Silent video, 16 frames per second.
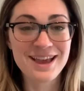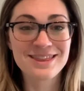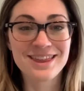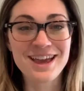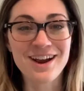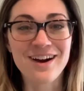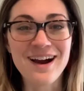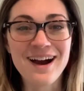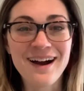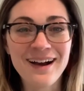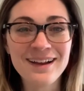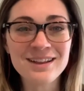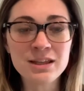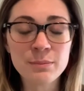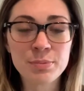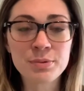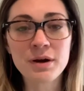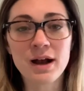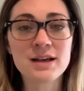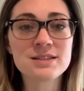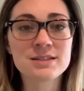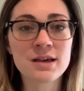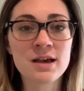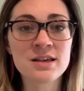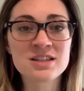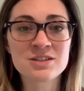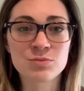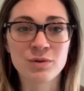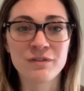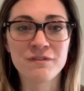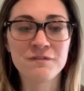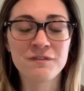They are highly processed,
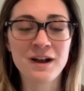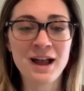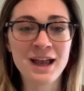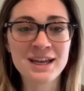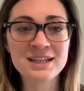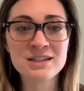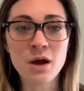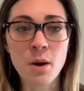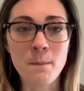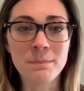refined,